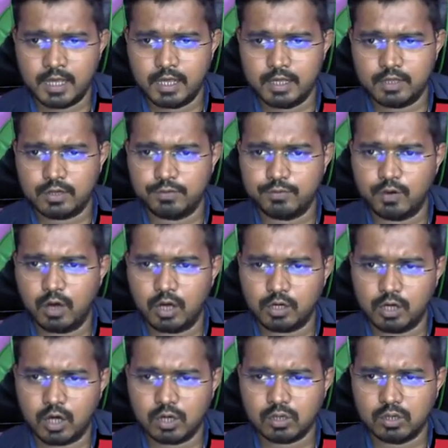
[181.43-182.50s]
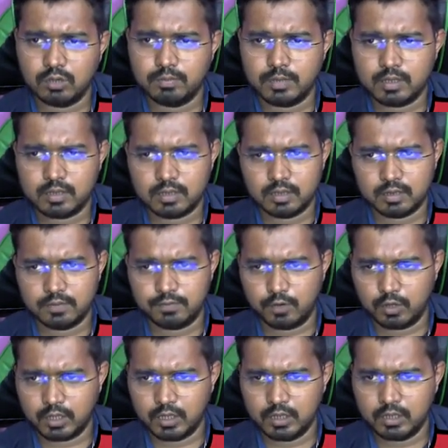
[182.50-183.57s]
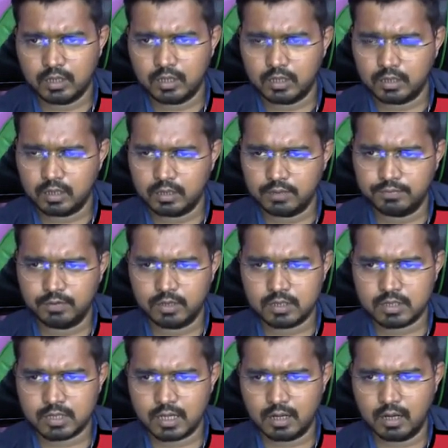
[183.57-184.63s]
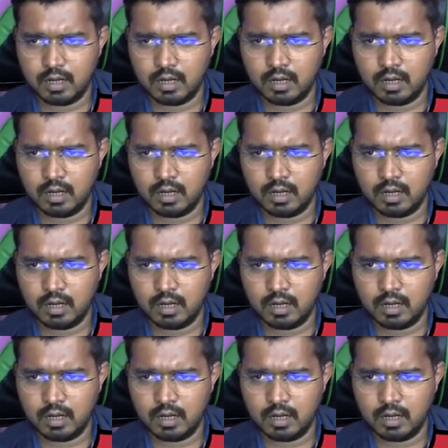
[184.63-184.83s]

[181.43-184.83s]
is if you are not on Business Central 14, then the first